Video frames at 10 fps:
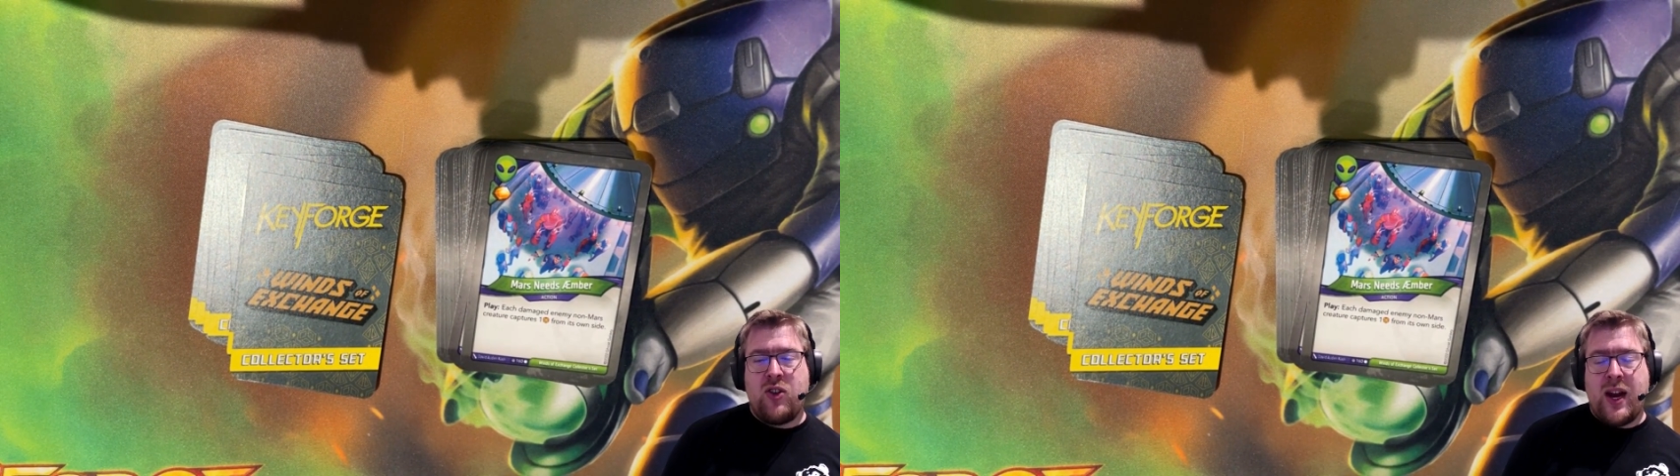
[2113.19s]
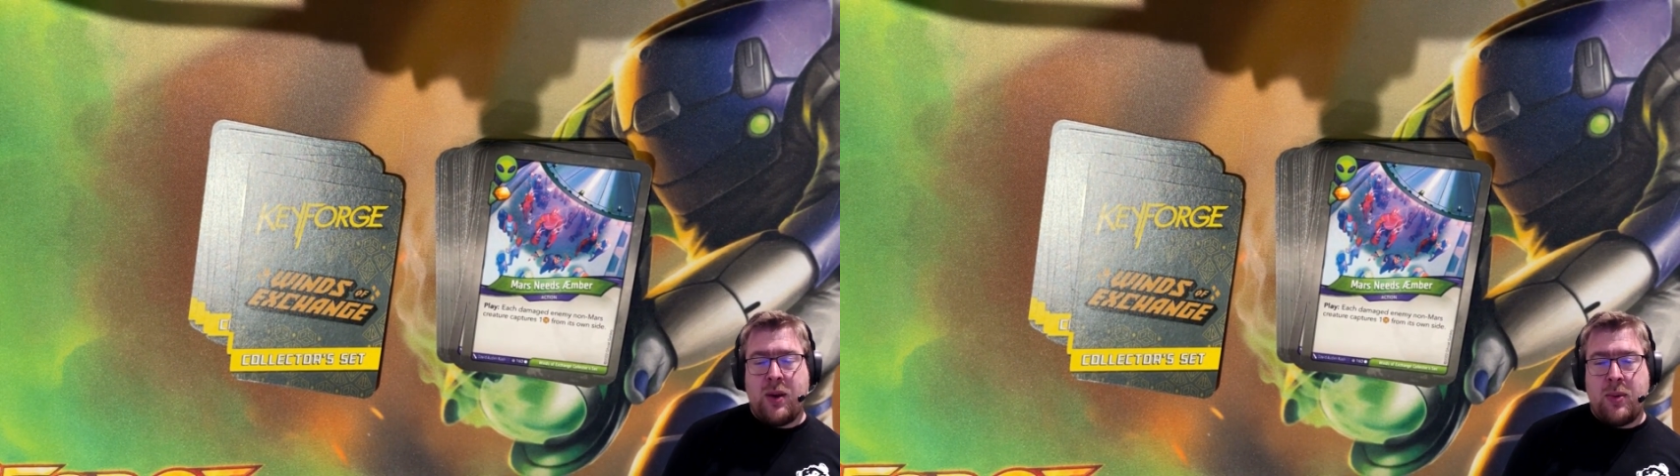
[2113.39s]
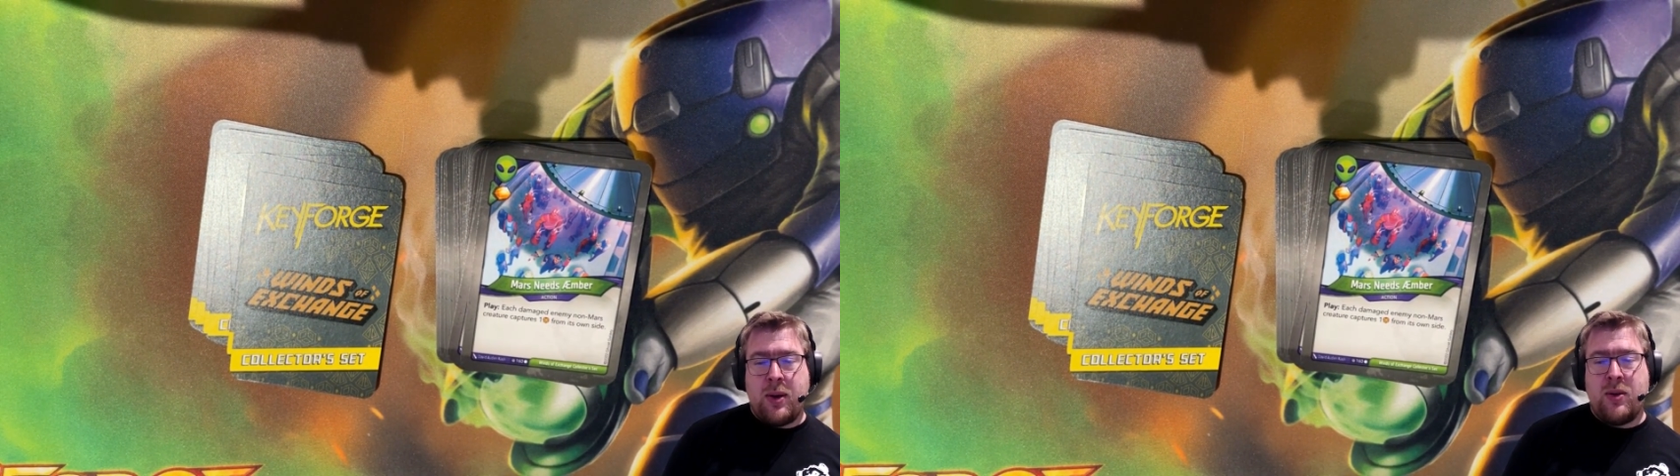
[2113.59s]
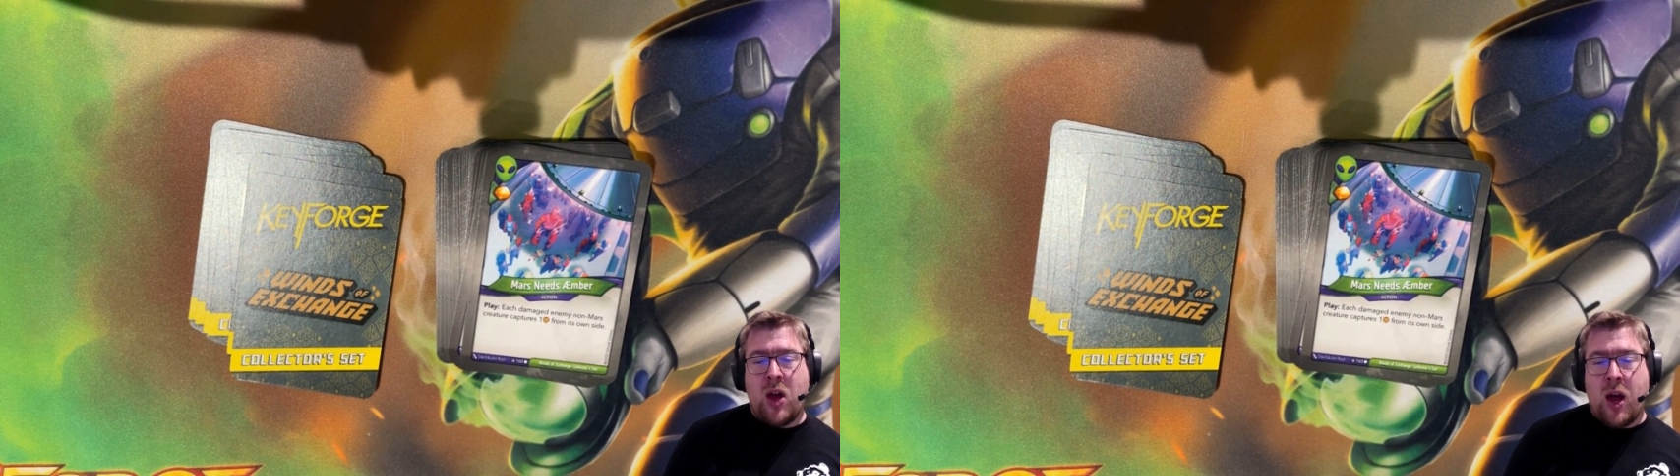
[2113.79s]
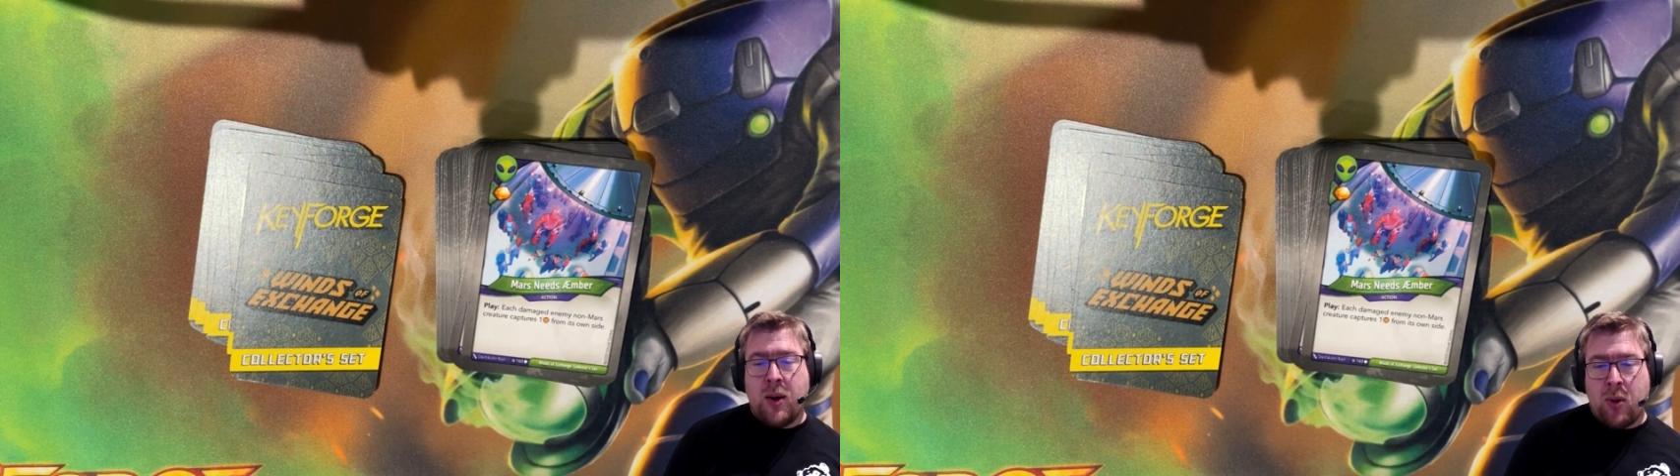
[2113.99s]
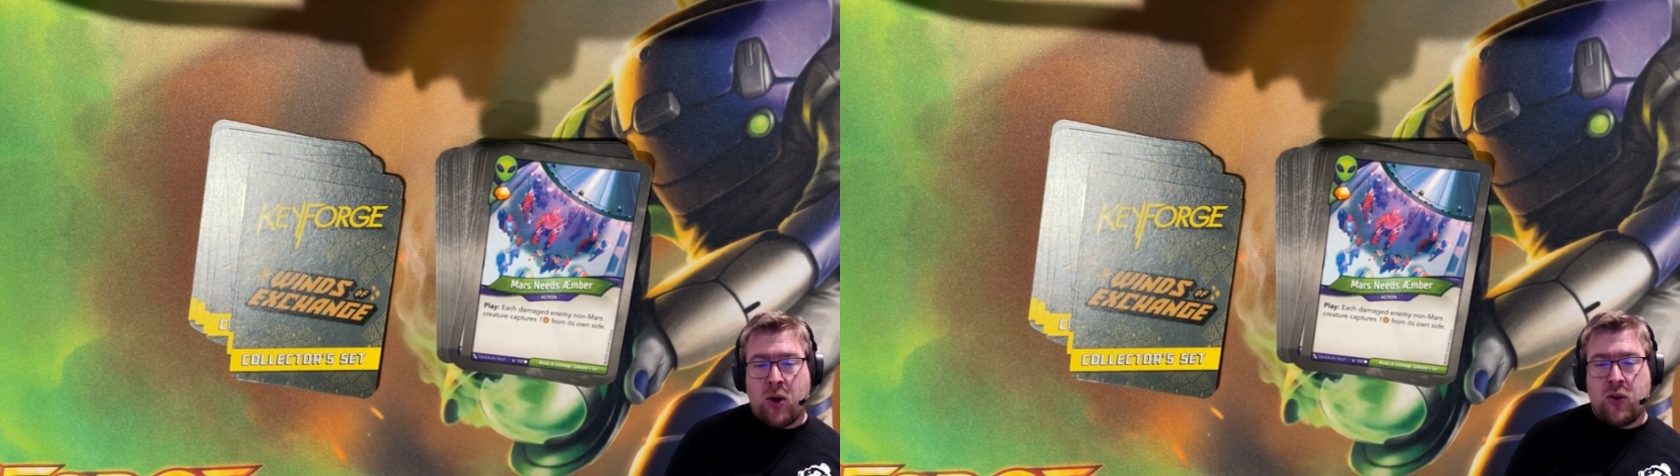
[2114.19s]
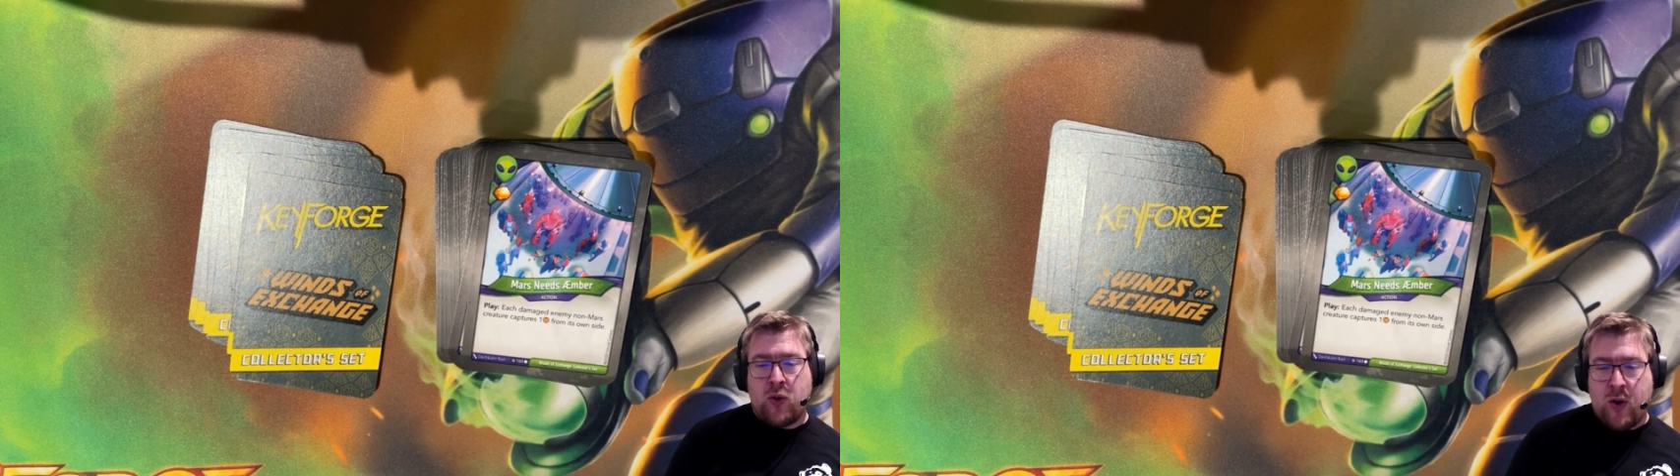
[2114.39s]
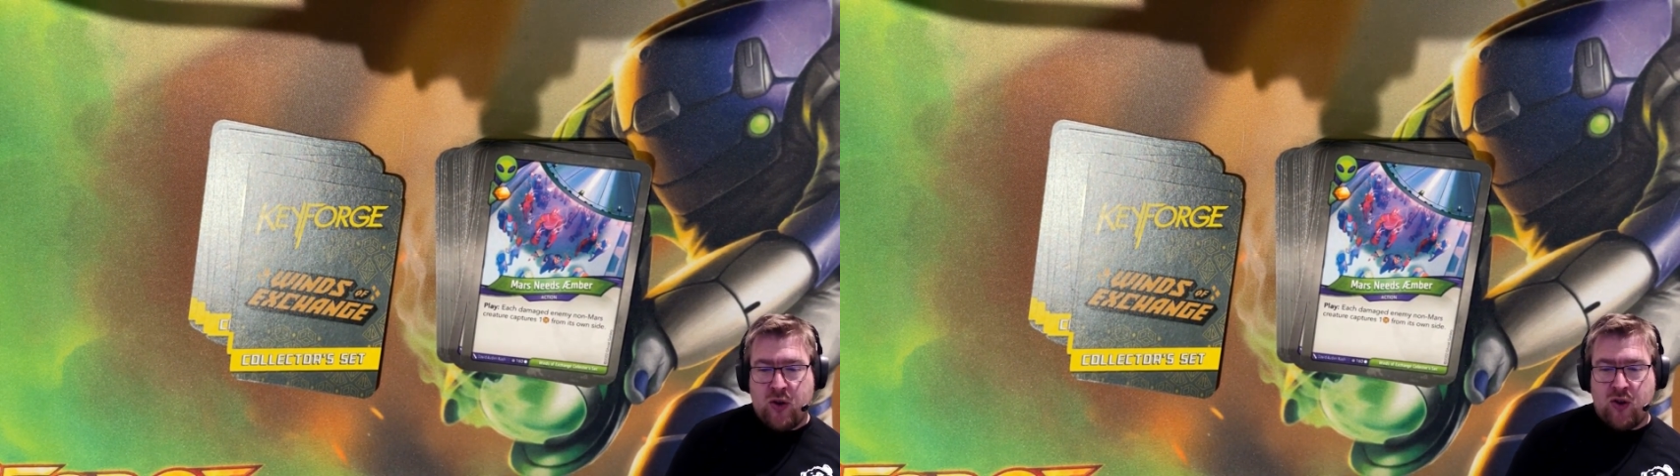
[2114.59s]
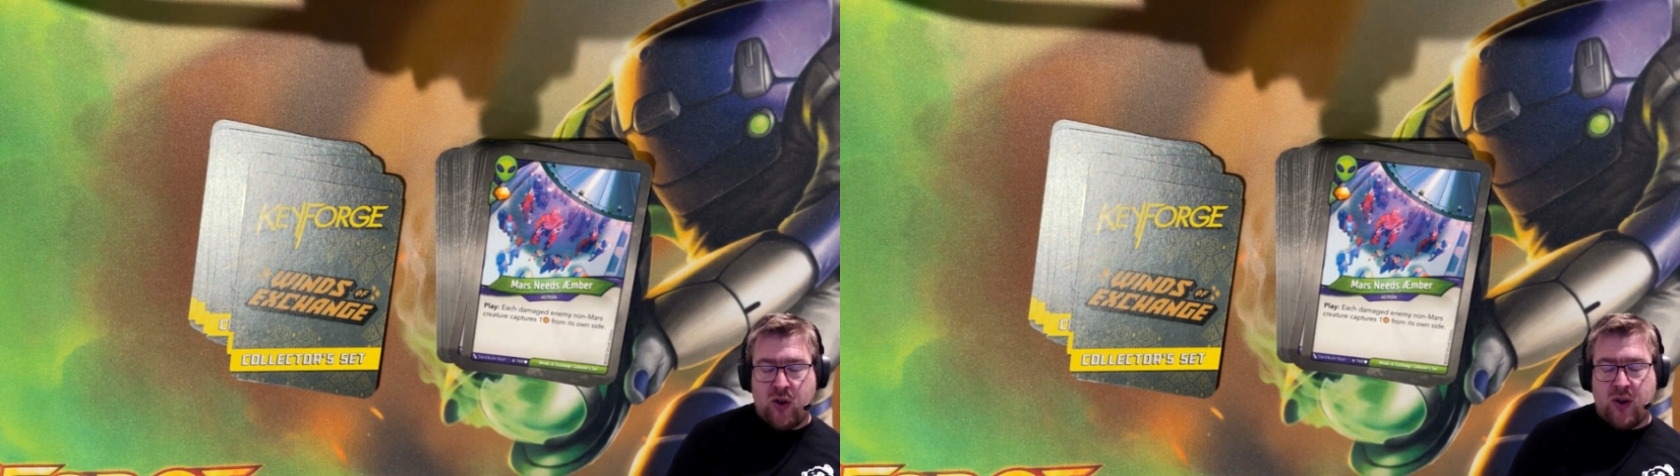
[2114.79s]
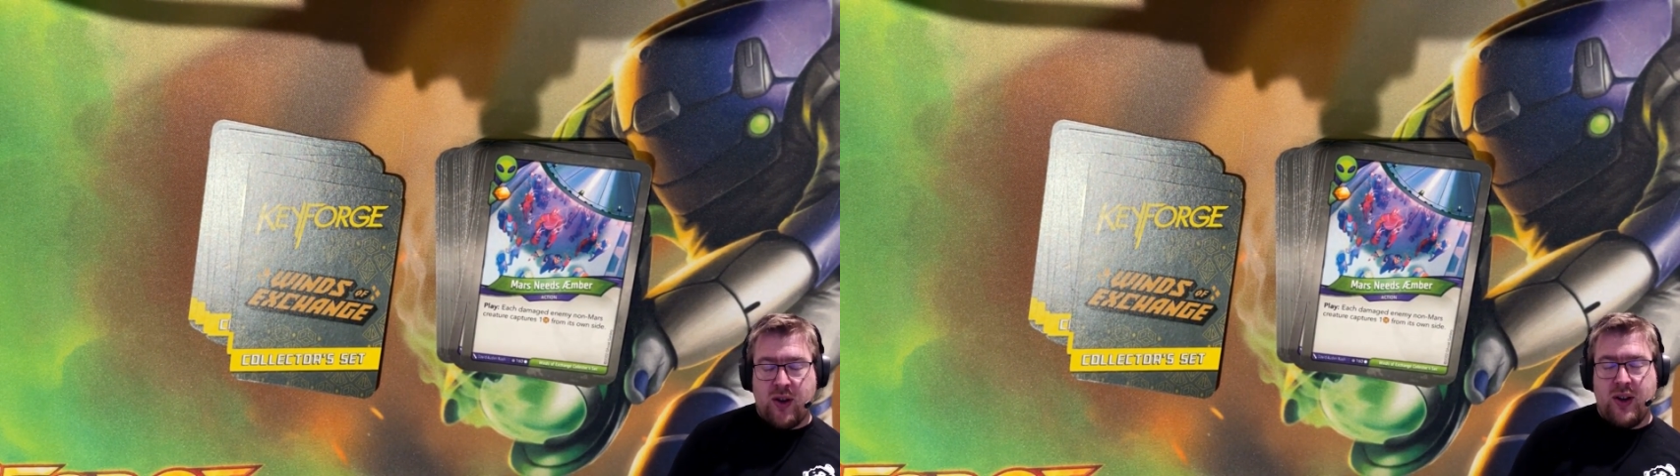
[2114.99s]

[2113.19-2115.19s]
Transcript: enemy non-Mars creature.